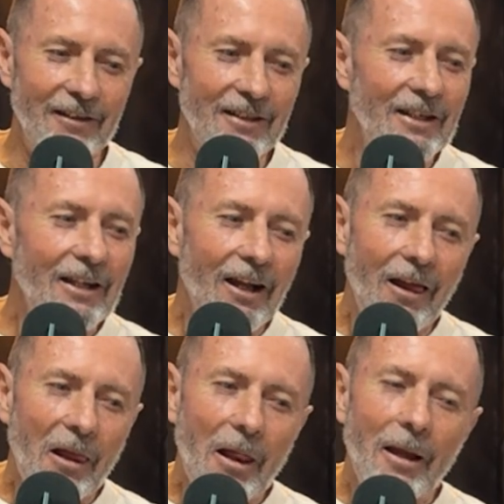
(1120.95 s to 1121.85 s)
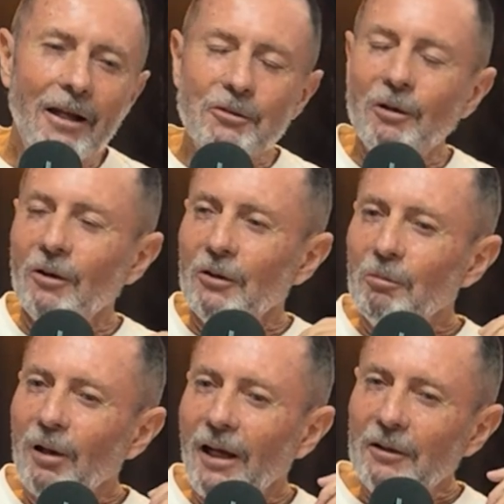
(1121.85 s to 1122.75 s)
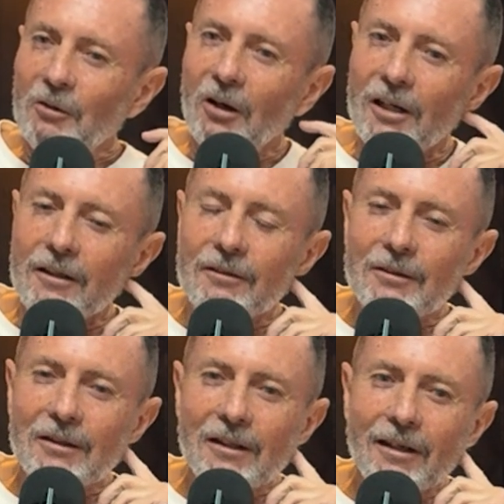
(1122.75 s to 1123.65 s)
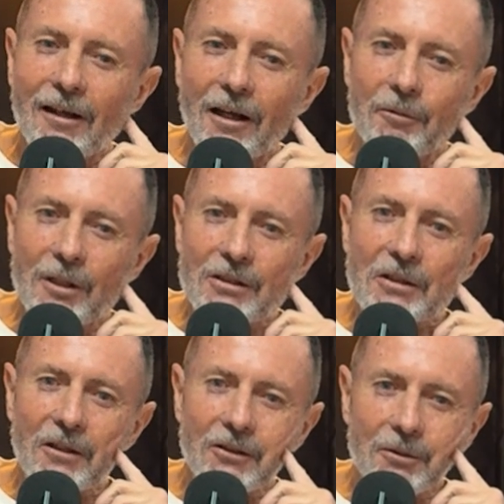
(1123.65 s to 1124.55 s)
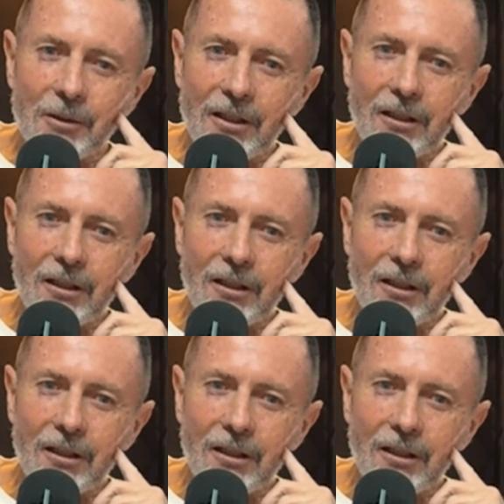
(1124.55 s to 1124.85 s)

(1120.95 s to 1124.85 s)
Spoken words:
And as we were on the plane ride, AB's going to me,